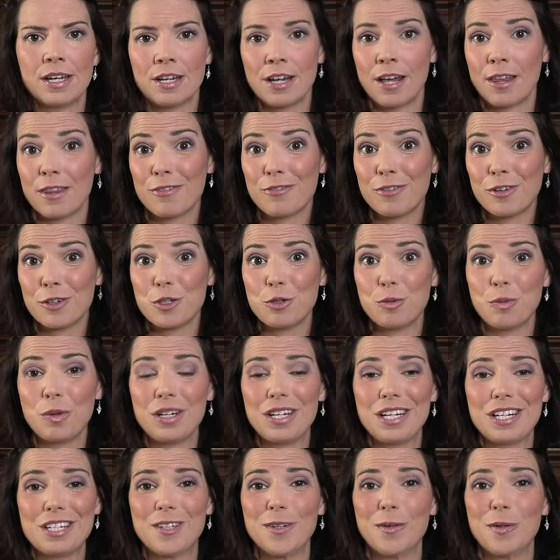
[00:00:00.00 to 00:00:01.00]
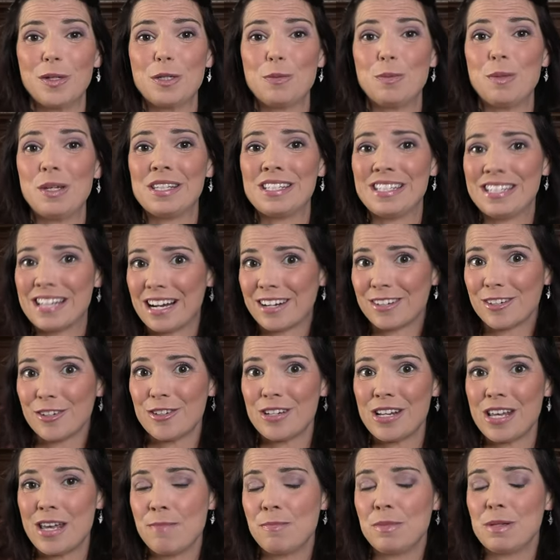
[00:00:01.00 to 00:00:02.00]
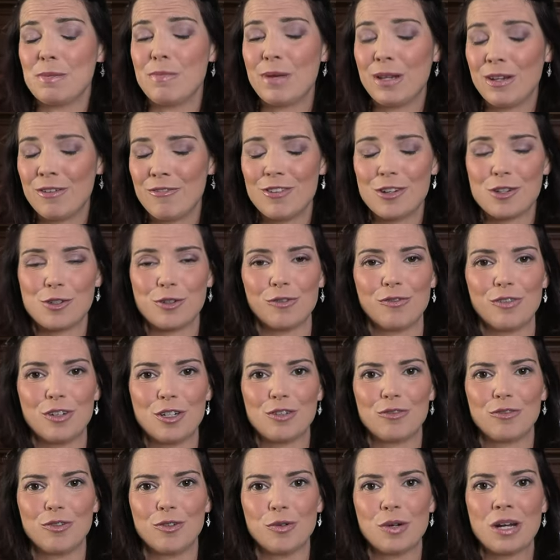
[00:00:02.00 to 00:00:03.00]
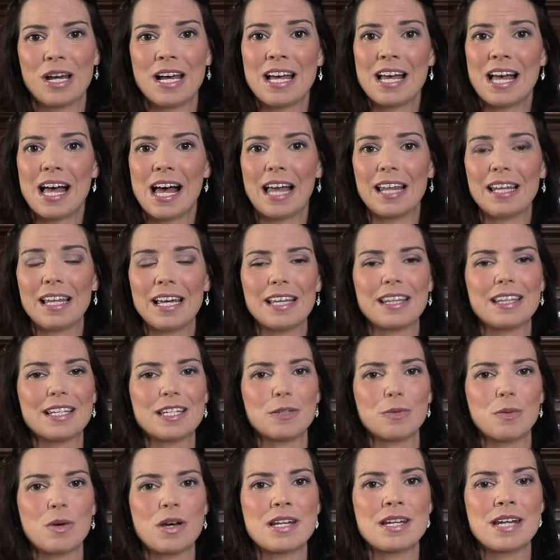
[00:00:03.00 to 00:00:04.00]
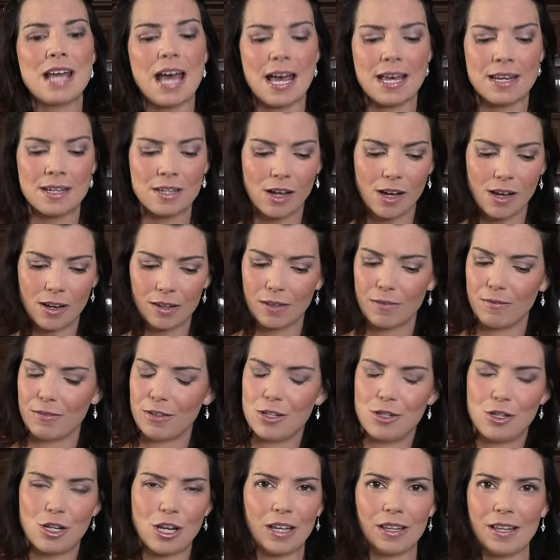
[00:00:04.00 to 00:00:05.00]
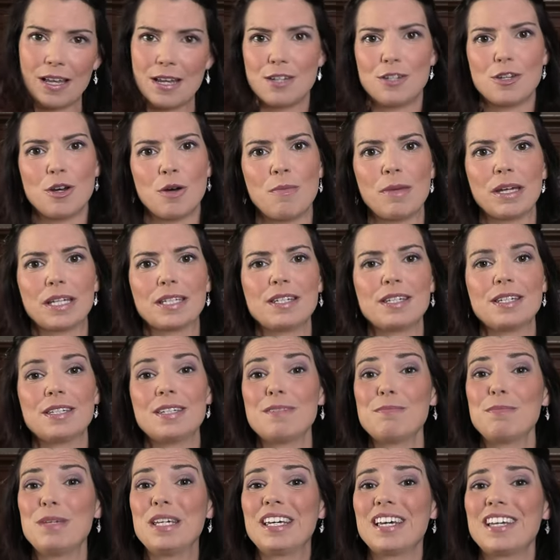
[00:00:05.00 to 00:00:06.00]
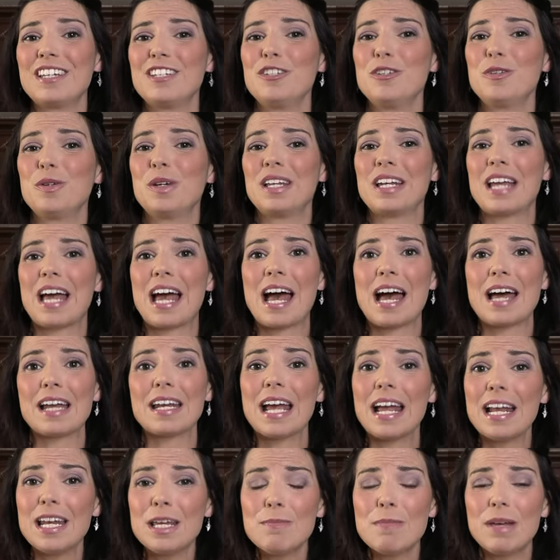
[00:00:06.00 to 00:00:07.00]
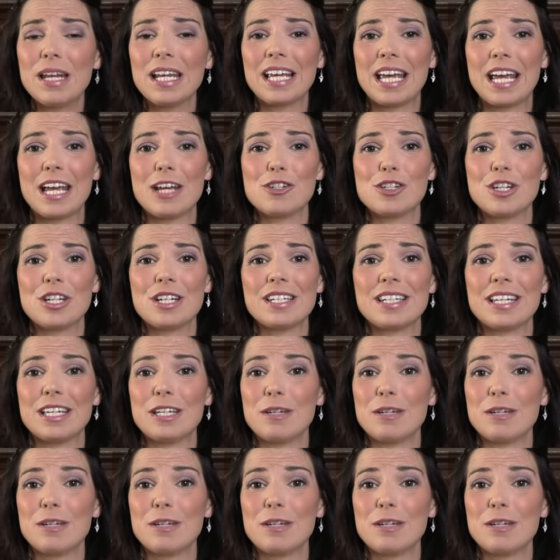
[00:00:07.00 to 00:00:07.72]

Now, the first one is going to be the Dr. Tim's Beneficial Fish Food. I like this one and all of the gel and dough mixes because you can add any medications